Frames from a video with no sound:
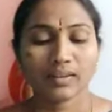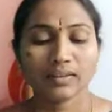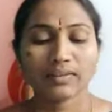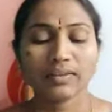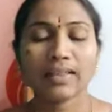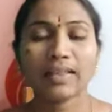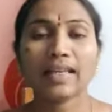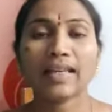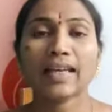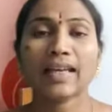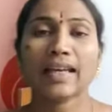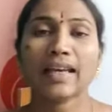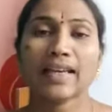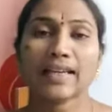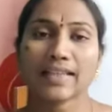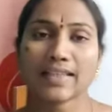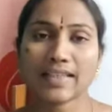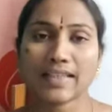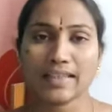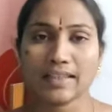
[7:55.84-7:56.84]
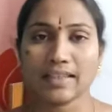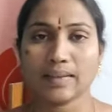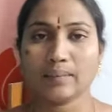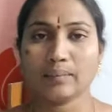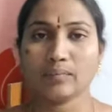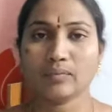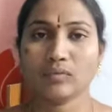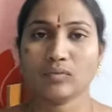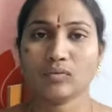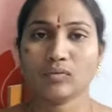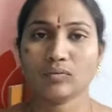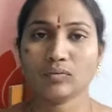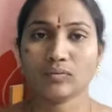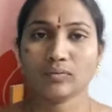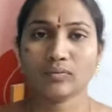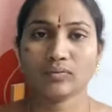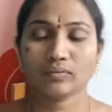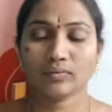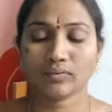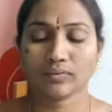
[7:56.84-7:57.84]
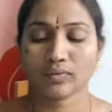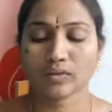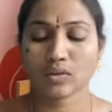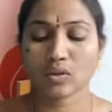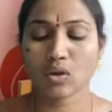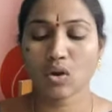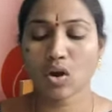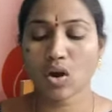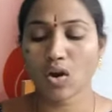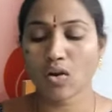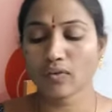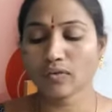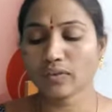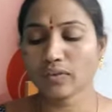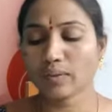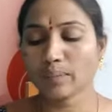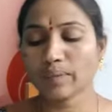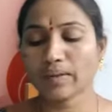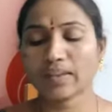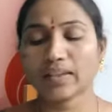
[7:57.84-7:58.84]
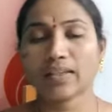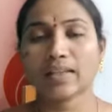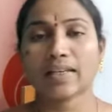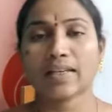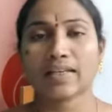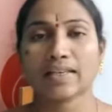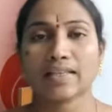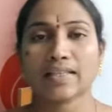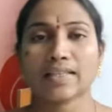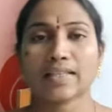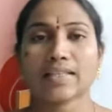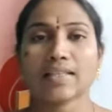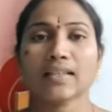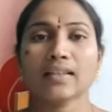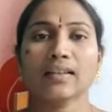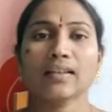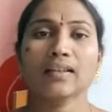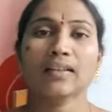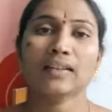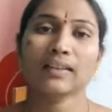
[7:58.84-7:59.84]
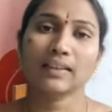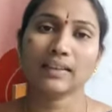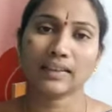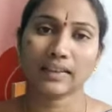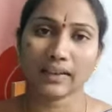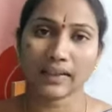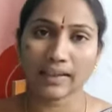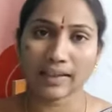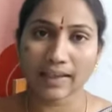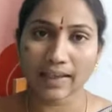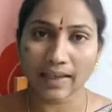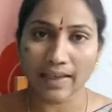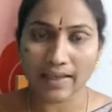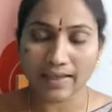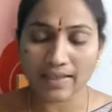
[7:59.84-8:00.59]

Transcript: They lay eggs in them. So, after making a nest, they lay